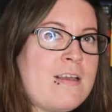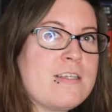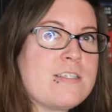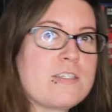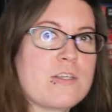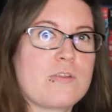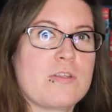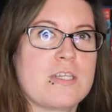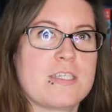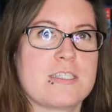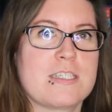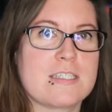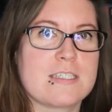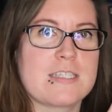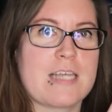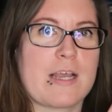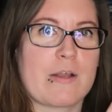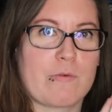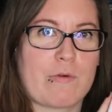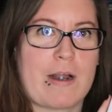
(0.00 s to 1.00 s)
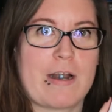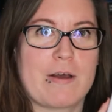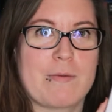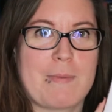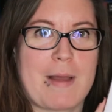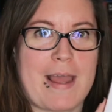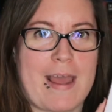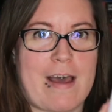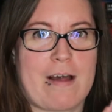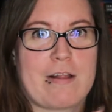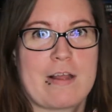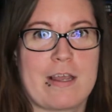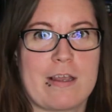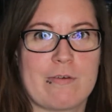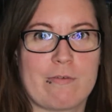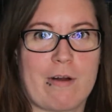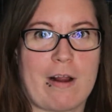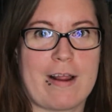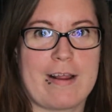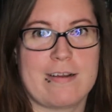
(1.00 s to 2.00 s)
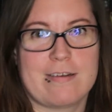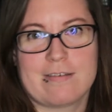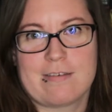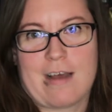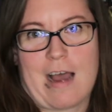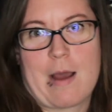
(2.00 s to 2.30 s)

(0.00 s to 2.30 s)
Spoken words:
so this is like right up my alley, right?